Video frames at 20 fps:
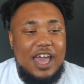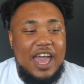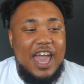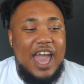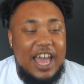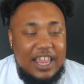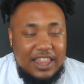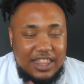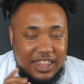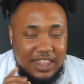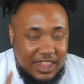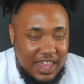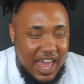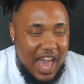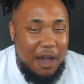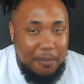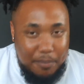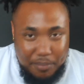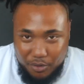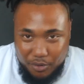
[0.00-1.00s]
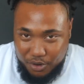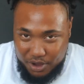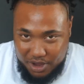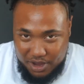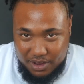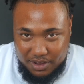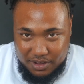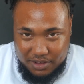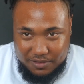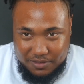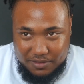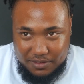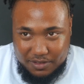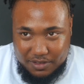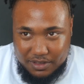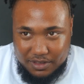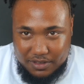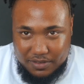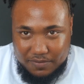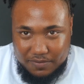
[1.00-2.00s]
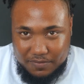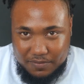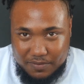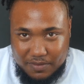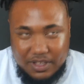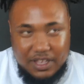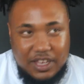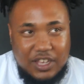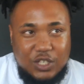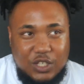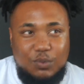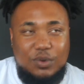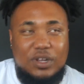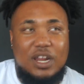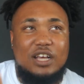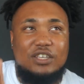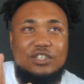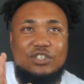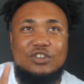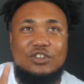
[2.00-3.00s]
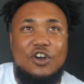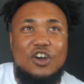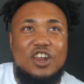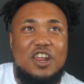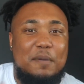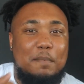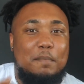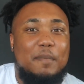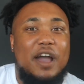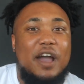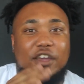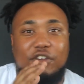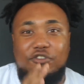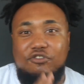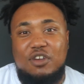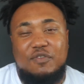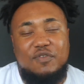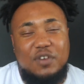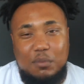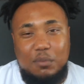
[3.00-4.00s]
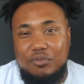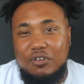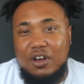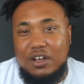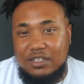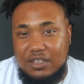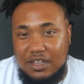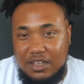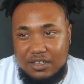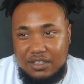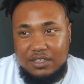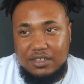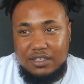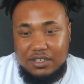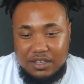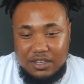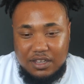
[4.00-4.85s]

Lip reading: At that point is when I started my grieving process.